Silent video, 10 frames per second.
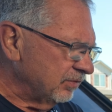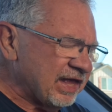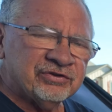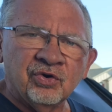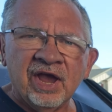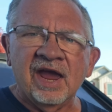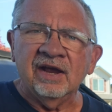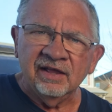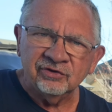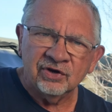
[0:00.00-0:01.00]
That's
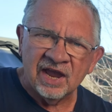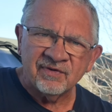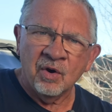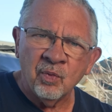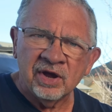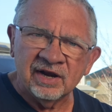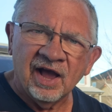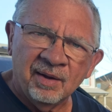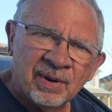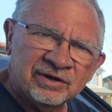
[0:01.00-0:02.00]
okay. That's okay. If I win,
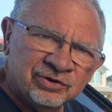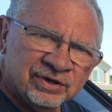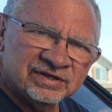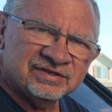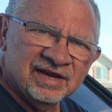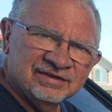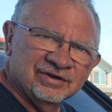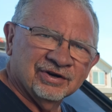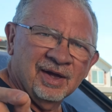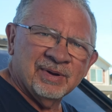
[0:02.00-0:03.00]
I'll buy Dewey a steak
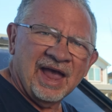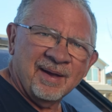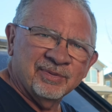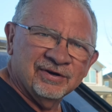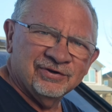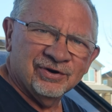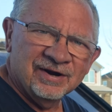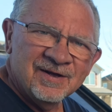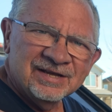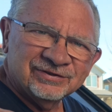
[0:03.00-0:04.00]
dinner. I'll be happy to do
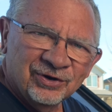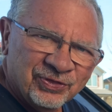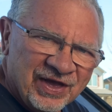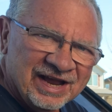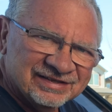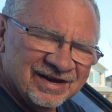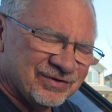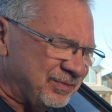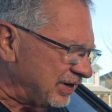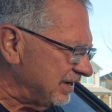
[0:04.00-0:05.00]
it. So thanks
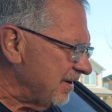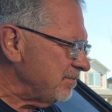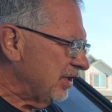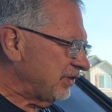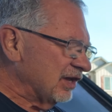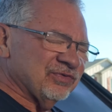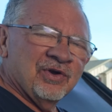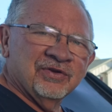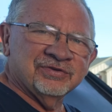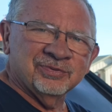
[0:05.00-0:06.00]
everybody. Thanks
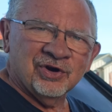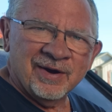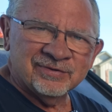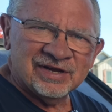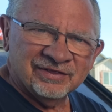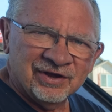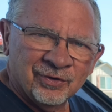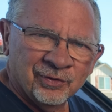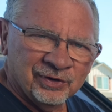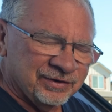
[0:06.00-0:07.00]
for all the subscribers out
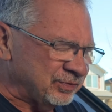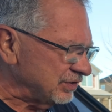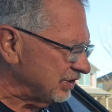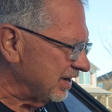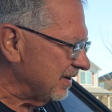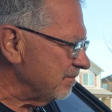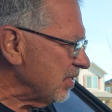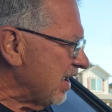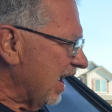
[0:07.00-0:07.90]
there. We really appreciate it.